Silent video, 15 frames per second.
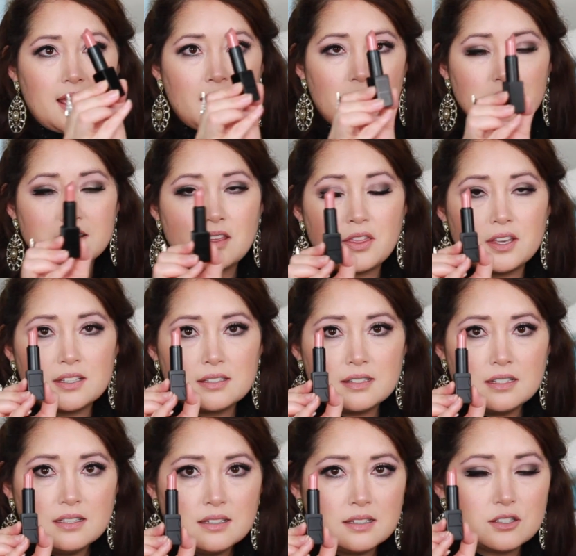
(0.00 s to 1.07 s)
And
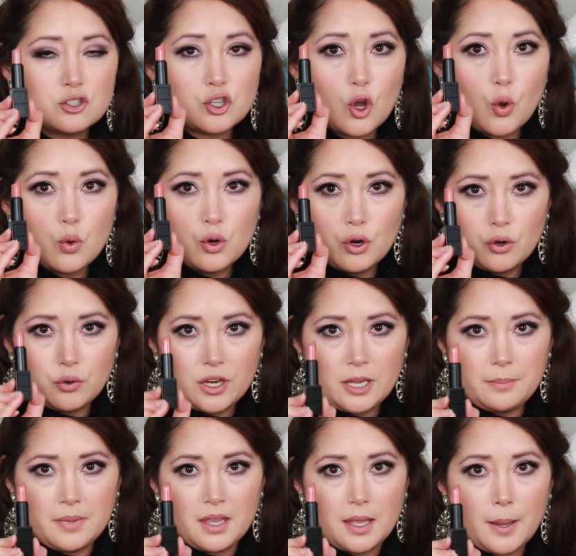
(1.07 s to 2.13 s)
this is so
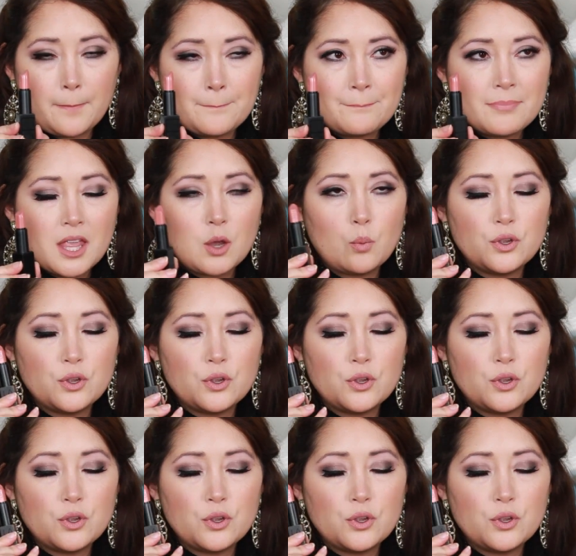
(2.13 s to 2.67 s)
creamy.